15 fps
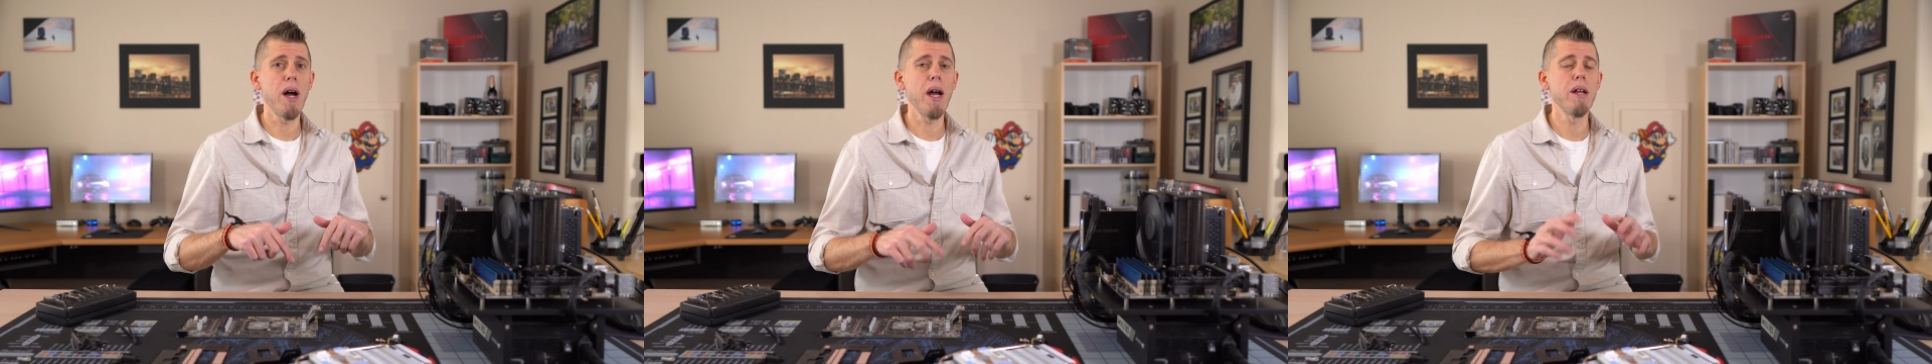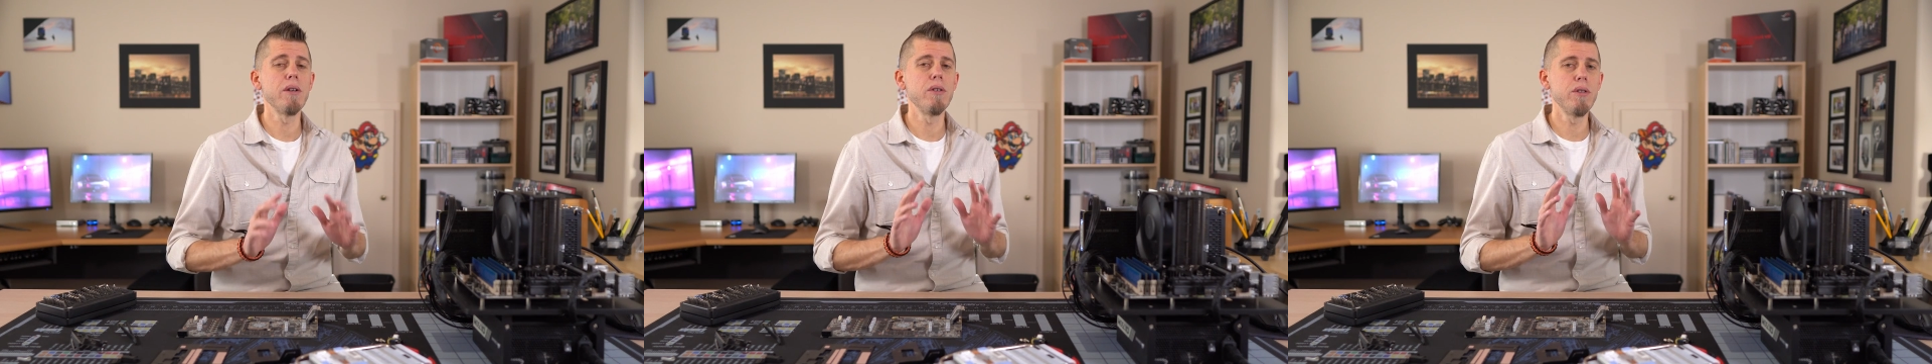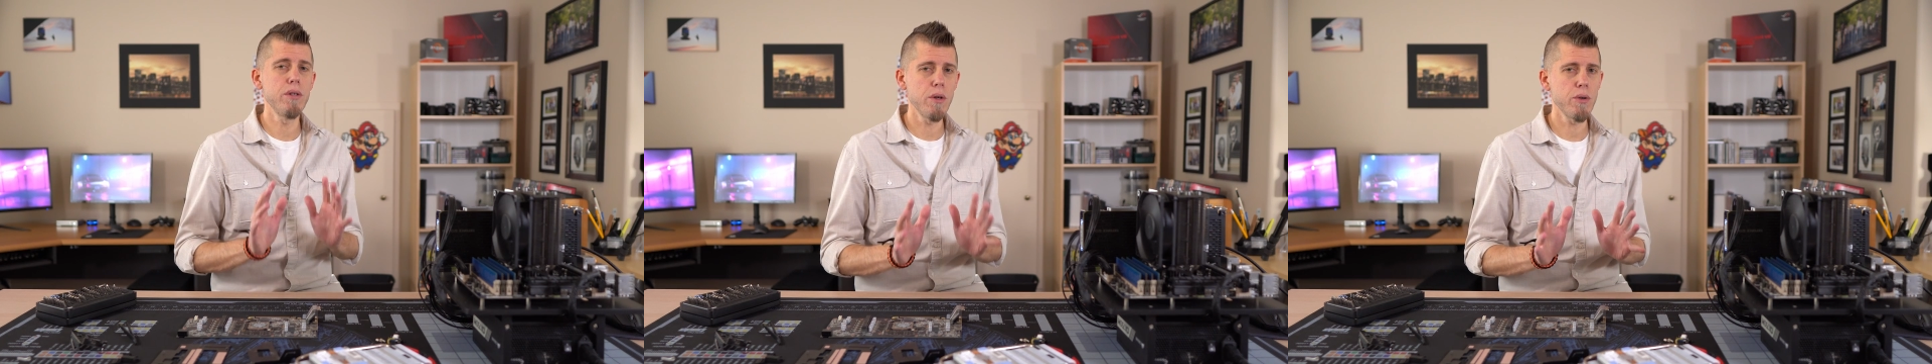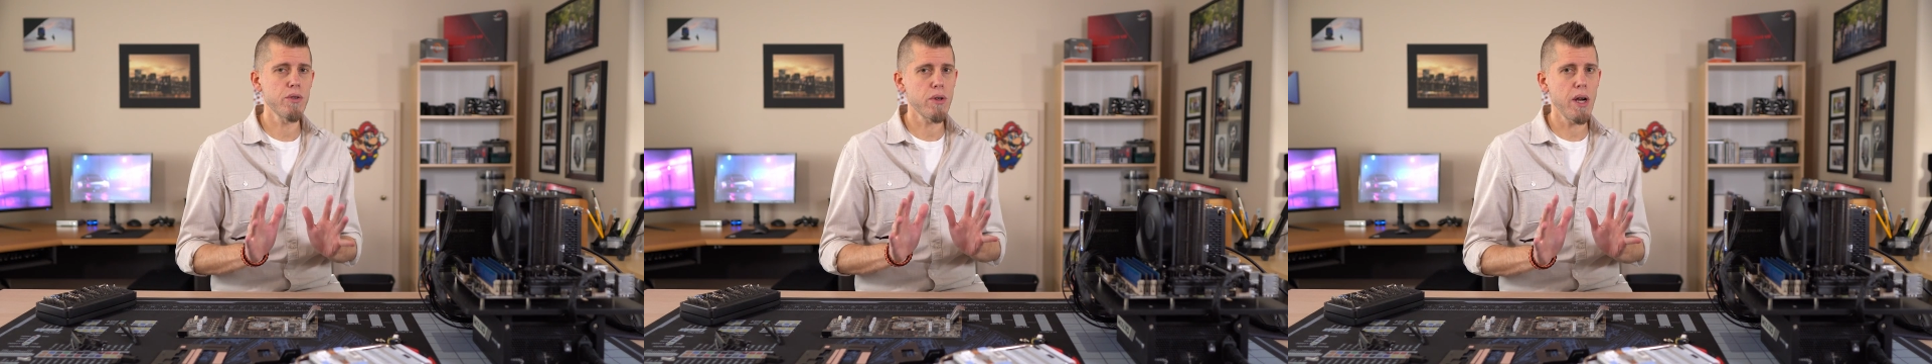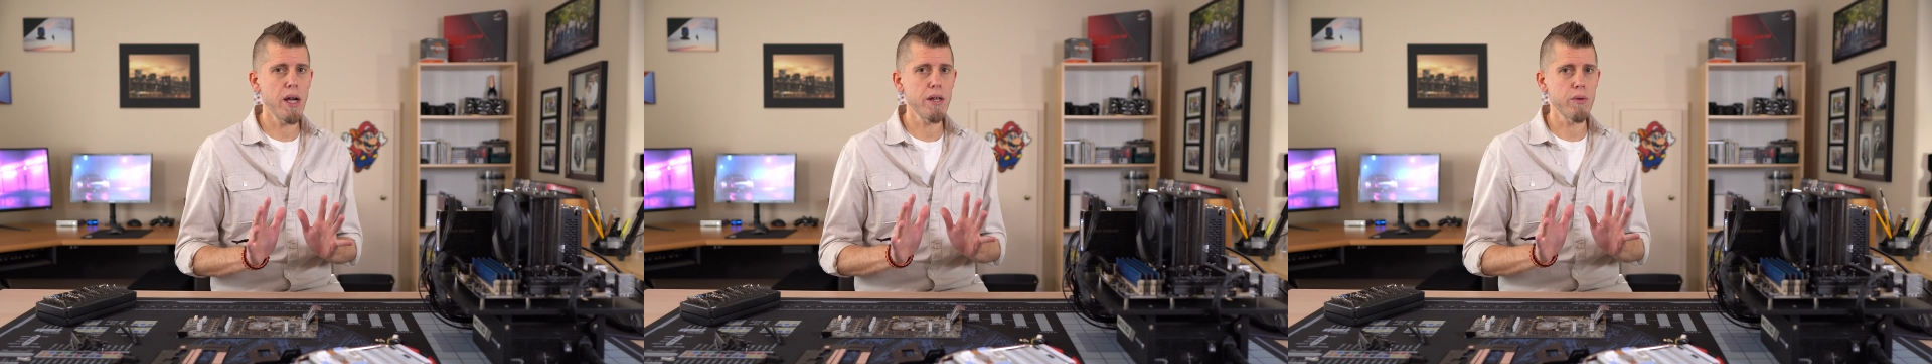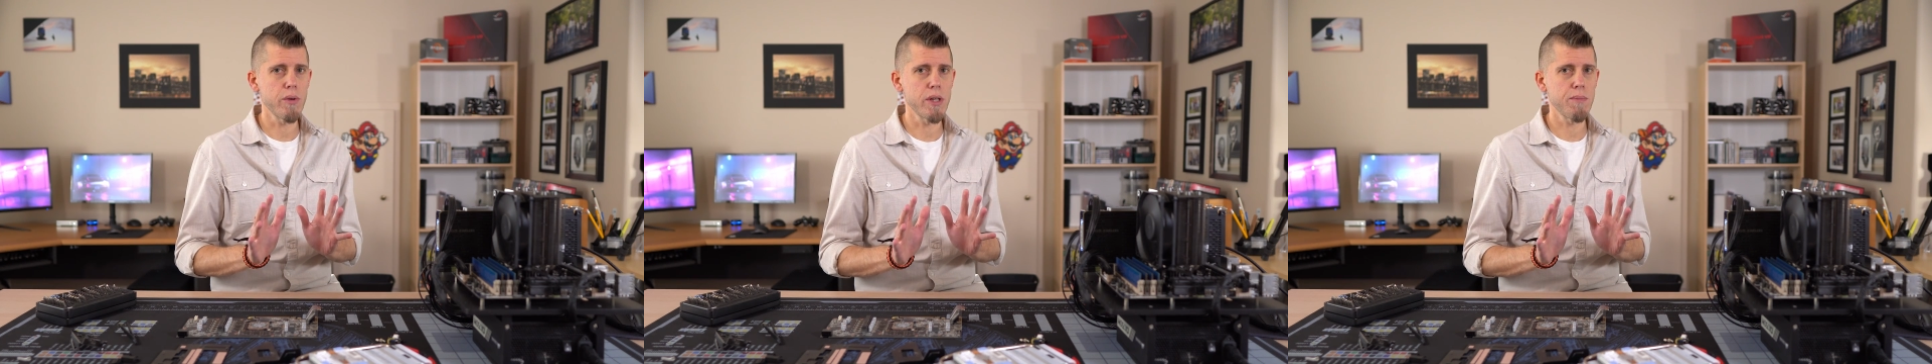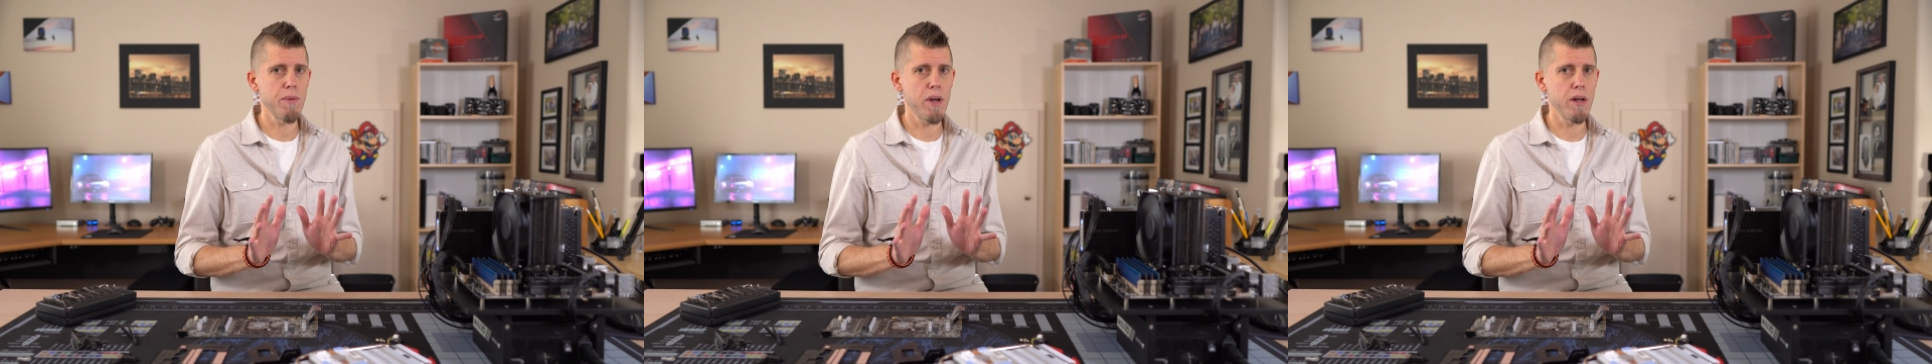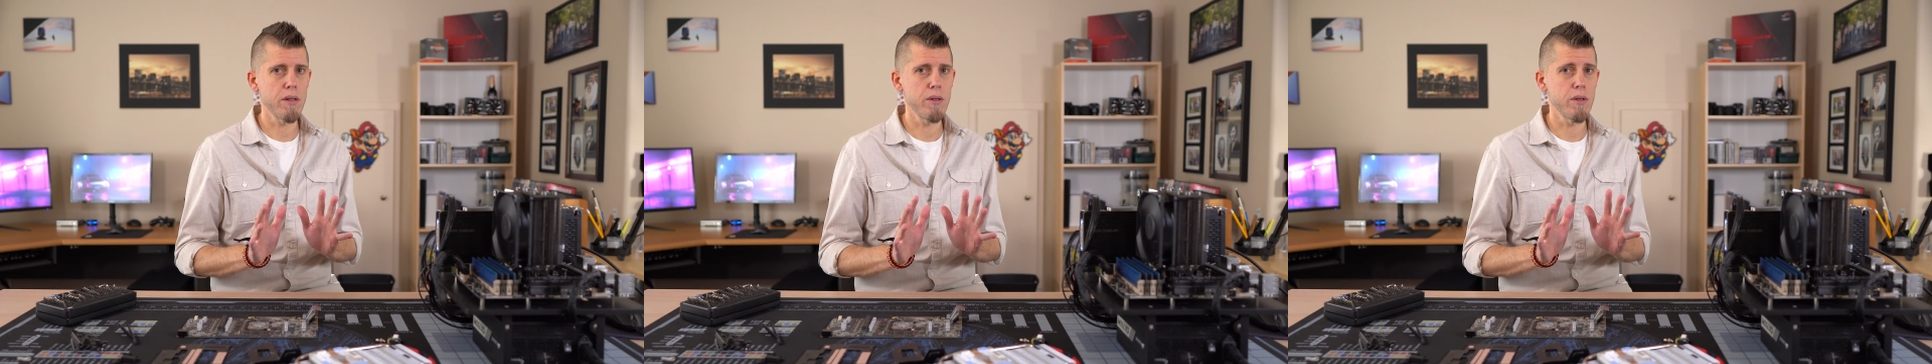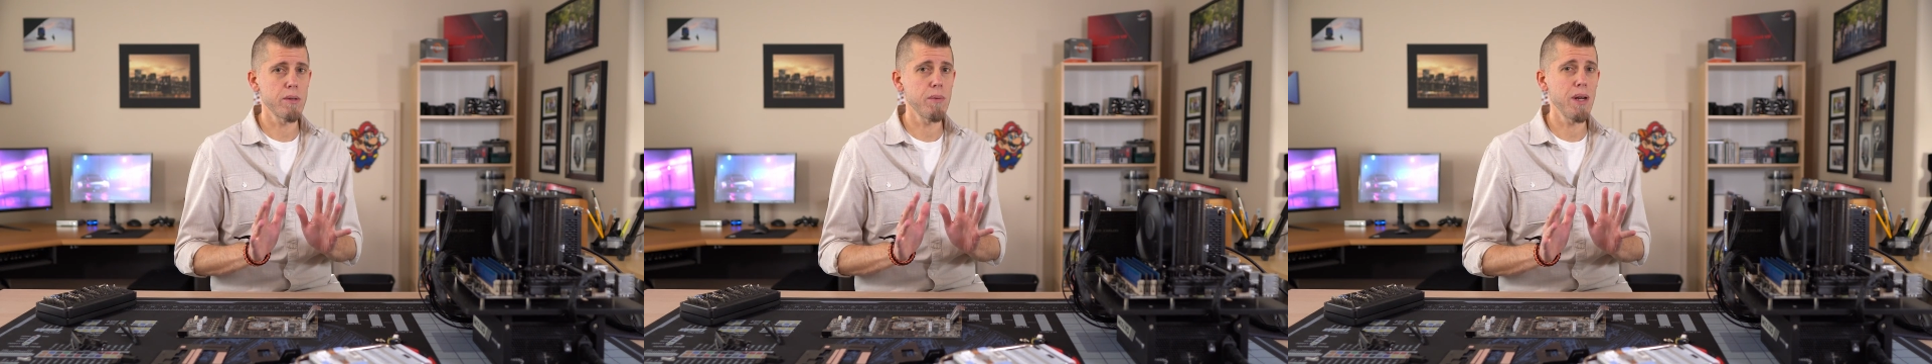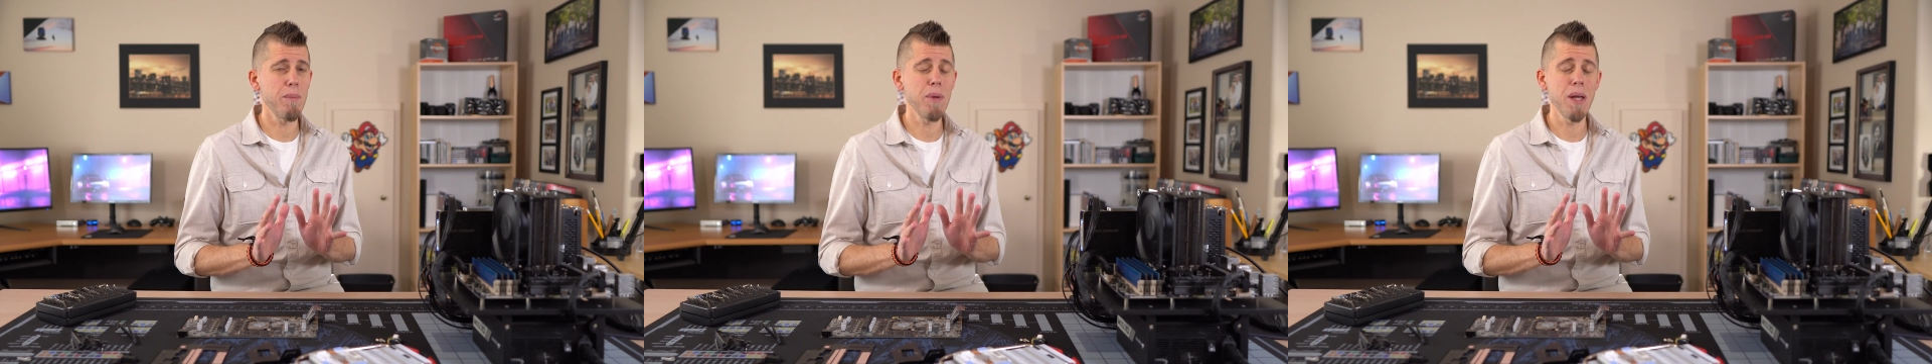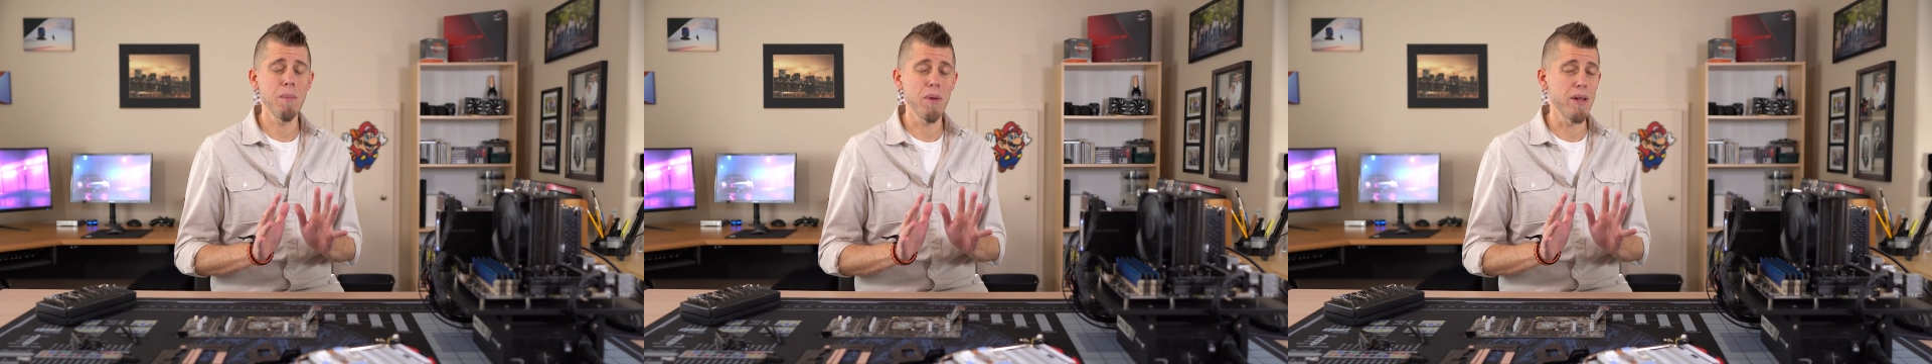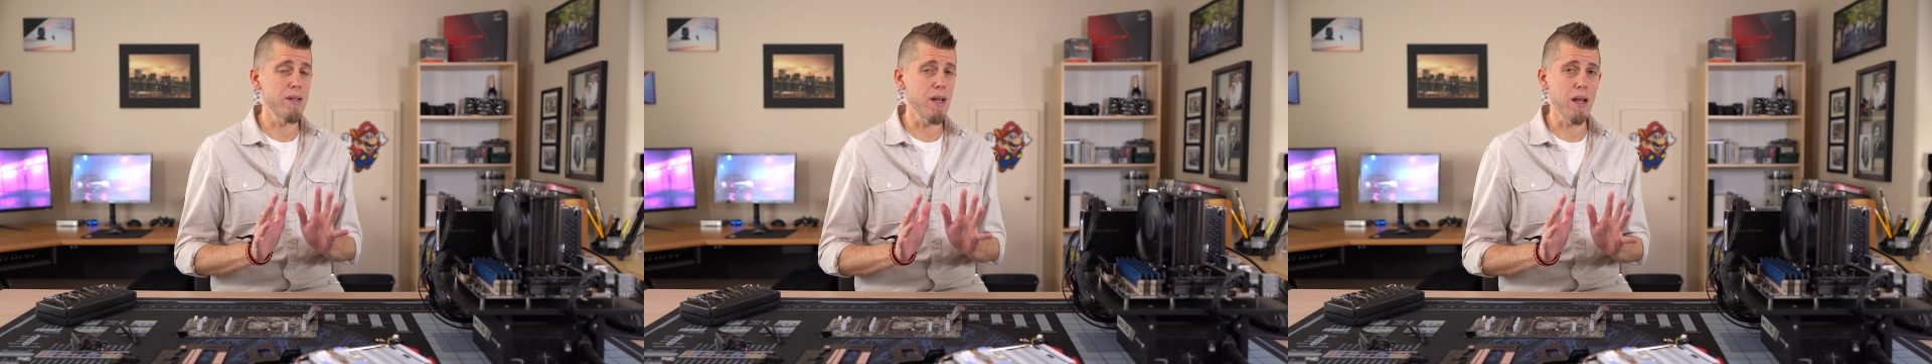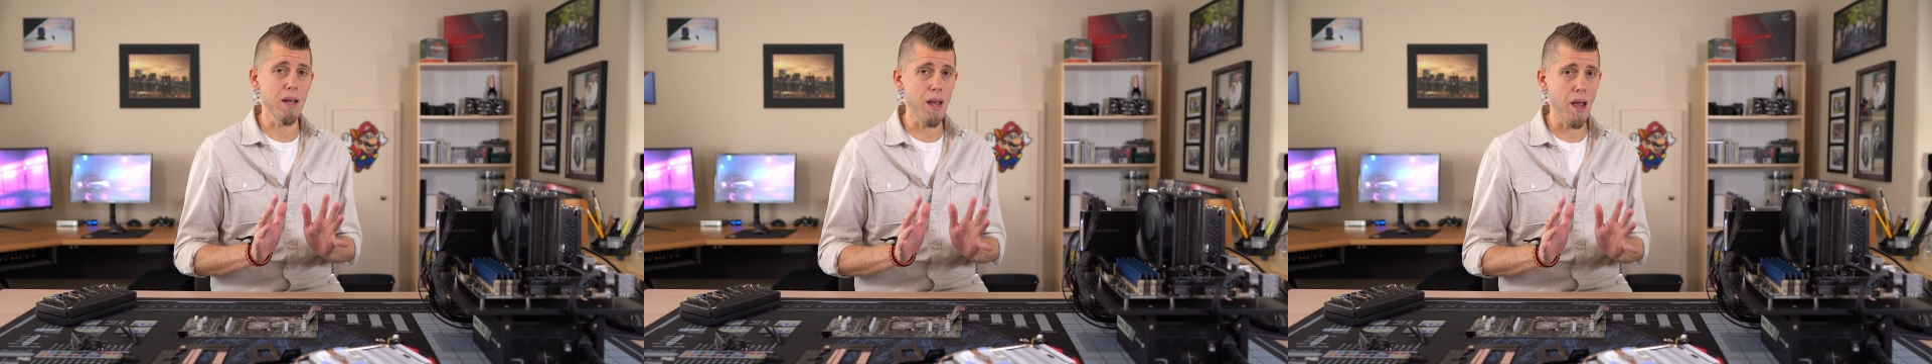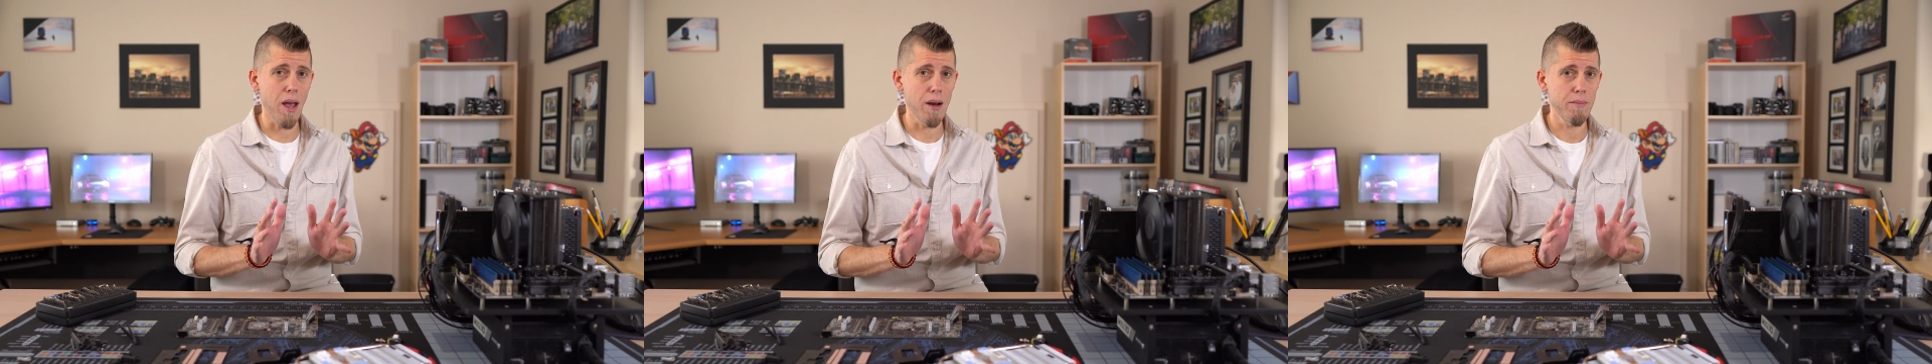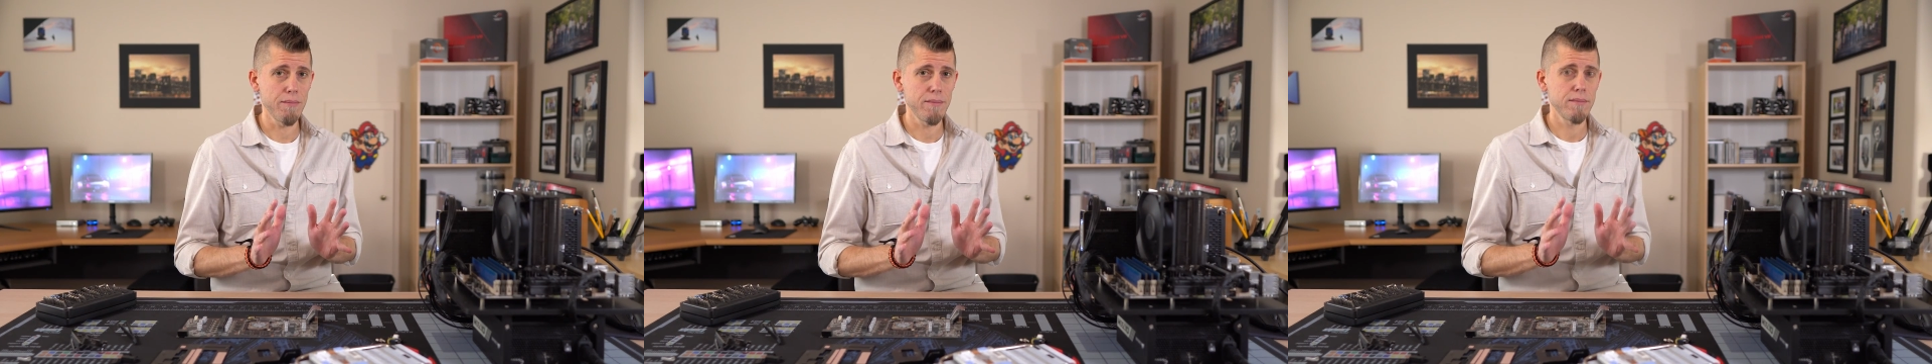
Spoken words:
I do try to respond to as many people as I can.